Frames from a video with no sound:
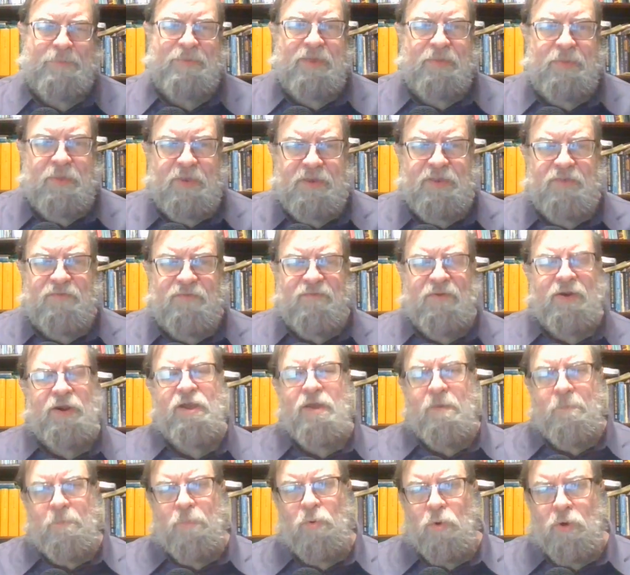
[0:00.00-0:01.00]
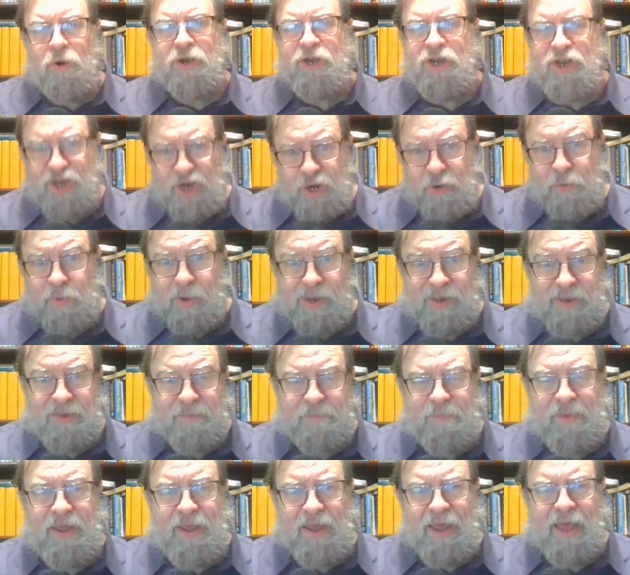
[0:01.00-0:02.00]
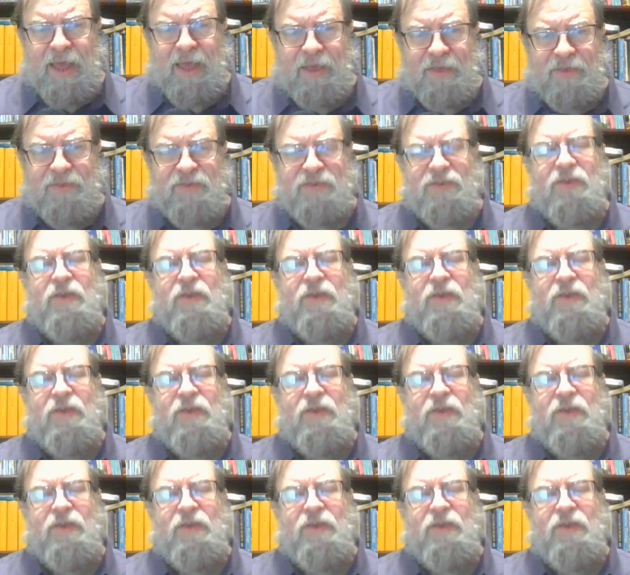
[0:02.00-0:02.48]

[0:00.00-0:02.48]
And this is very important to us because,